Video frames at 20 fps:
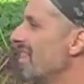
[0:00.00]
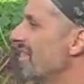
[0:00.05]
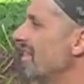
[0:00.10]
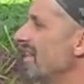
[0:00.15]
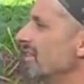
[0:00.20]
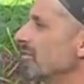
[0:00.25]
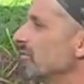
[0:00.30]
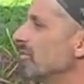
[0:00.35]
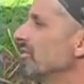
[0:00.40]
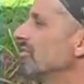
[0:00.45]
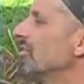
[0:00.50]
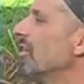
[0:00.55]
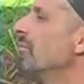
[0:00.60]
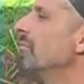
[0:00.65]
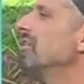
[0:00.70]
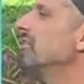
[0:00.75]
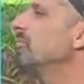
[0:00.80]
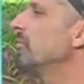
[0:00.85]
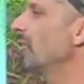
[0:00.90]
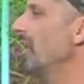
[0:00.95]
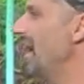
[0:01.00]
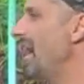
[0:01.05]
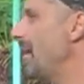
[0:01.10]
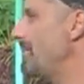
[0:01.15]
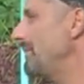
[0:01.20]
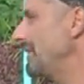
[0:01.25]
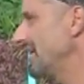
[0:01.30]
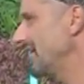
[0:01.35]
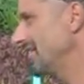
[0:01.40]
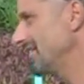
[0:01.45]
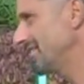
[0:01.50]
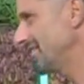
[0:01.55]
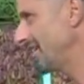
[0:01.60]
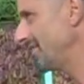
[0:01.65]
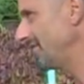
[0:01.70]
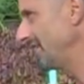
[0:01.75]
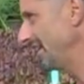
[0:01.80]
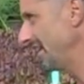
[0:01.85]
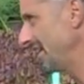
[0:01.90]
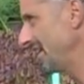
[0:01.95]
Things were so much more happening in the
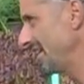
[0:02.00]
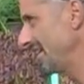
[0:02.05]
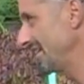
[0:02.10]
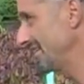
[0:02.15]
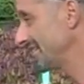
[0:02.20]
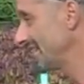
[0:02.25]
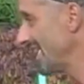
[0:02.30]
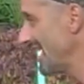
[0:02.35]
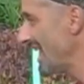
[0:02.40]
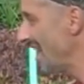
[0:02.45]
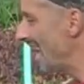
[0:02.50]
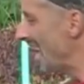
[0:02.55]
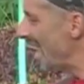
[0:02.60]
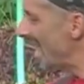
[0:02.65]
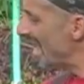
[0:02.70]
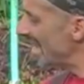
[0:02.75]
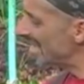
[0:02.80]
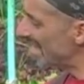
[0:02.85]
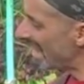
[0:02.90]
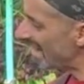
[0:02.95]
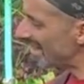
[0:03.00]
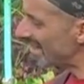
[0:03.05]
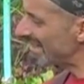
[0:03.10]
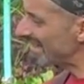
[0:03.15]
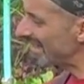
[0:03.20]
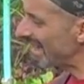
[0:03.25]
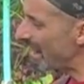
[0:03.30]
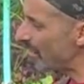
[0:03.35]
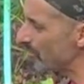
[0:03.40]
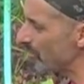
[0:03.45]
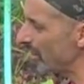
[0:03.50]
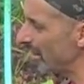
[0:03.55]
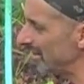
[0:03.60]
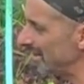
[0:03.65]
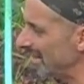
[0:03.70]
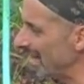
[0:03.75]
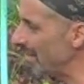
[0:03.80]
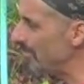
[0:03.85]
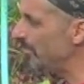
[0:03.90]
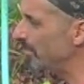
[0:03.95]
70s, 80s. Not to
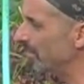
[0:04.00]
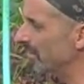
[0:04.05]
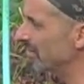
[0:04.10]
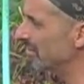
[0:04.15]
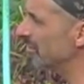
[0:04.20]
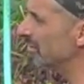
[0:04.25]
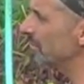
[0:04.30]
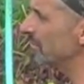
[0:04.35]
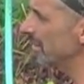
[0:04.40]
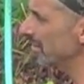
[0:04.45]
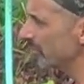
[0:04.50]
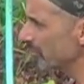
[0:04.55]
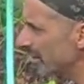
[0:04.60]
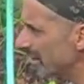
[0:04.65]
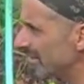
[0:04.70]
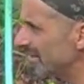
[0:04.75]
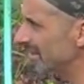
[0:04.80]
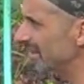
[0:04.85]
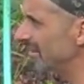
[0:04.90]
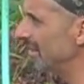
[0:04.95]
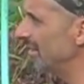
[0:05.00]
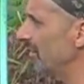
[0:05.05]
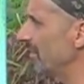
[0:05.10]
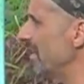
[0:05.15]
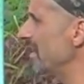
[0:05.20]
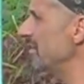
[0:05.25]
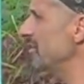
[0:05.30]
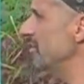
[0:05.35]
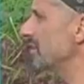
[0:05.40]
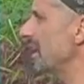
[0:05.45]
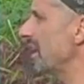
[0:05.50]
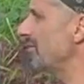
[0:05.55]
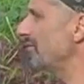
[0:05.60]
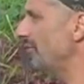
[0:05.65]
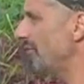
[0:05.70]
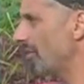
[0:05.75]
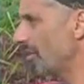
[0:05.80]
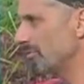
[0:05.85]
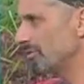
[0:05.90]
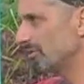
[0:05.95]
glamorize that, but there's been a reason. They took out
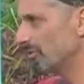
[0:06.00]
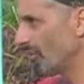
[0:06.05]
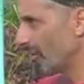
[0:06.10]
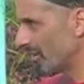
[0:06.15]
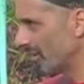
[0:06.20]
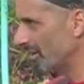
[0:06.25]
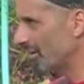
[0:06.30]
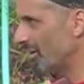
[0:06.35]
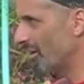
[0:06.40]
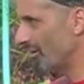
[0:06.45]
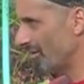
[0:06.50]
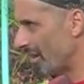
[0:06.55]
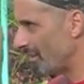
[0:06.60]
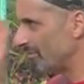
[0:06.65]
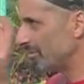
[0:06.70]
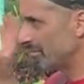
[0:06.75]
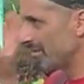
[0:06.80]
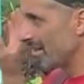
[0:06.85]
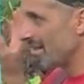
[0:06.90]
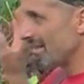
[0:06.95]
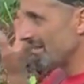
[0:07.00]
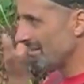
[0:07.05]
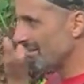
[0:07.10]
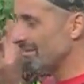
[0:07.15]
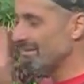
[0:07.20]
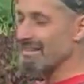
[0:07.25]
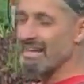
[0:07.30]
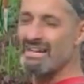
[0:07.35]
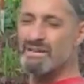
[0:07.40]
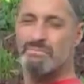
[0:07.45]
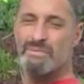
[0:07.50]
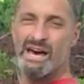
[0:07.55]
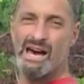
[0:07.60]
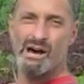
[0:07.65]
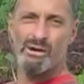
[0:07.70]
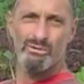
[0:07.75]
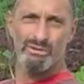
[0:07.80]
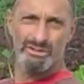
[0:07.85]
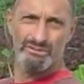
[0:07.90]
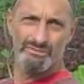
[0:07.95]
farms long ago. That was a lot of
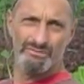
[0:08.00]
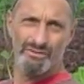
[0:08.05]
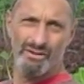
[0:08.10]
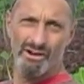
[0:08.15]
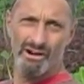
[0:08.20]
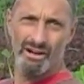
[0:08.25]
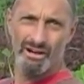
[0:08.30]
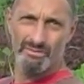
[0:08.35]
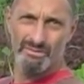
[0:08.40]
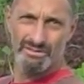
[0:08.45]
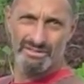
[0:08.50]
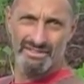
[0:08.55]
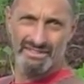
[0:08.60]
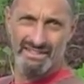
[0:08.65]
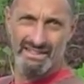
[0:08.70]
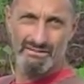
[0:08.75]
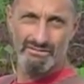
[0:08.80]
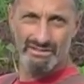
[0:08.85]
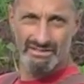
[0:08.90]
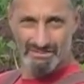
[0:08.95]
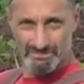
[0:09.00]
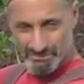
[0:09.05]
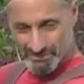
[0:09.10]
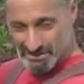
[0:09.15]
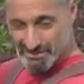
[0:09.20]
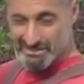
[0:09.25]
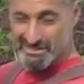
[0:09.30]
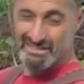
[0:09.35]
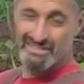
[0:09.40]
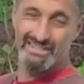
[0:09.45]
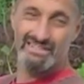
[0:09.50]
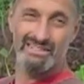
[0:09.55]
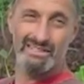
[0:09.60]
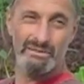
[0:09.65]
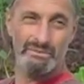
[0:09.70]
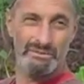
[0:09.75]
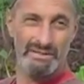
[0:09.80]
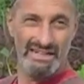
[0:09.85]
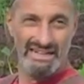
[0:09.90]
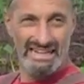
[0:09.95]
power in farms. It was
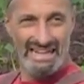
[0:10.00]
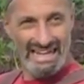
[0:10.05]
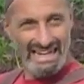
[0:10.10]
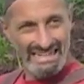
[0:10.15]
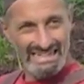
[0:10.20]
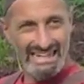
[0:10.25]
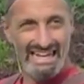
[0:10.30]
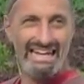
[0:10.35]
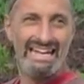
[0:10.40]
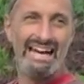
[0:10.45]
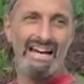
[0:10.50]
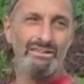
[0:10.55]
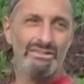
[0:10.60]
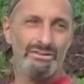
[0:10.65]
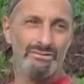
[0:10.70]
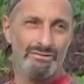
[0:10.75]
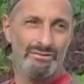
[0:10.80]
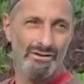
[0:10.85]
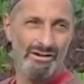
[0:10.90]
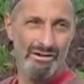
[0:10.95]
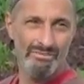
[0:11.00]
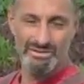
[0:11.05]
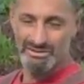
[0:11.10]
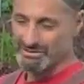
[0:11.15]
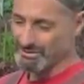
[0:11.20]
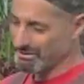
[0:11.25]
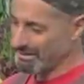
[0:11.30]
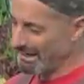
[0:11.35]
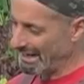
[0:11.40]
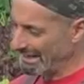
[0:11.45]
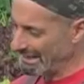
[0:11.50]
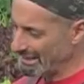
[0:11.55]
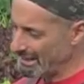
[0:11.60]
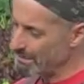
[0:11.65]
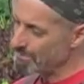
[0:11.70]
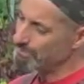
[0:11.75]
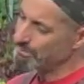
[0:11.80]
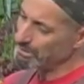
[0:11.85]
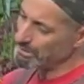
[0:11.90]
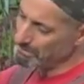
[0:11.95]
strategically planned. Take out the farmers, okay?
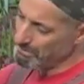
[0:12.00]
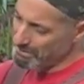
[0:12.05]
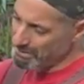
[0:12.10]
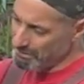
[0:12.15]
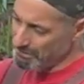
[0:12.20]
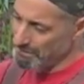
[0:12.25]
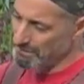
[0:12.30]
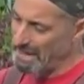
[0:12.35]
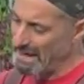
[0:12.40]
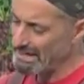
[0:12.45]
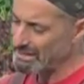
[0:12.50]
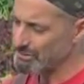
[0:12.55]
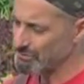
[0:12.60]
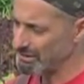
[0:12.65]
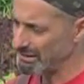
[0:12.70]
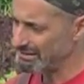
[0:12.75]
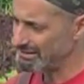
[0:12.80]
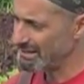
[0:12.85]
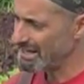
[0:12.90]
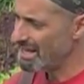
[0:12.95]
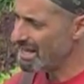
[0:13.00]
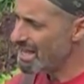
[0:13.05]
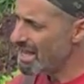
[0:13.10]
Put them into the factories.